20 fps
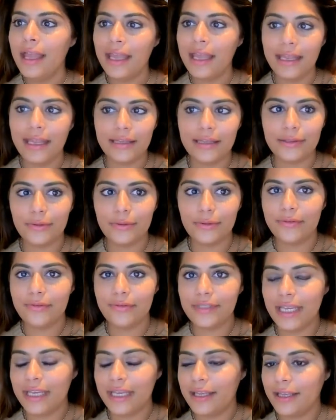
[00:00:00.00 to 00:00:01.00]
It's sort of
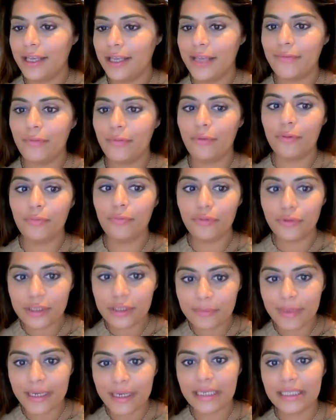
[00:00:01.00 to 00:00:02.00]
taking over with
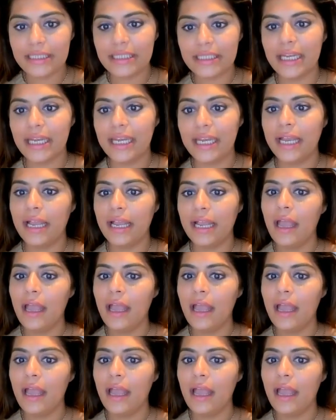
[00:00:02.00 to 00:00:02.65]
prospecting,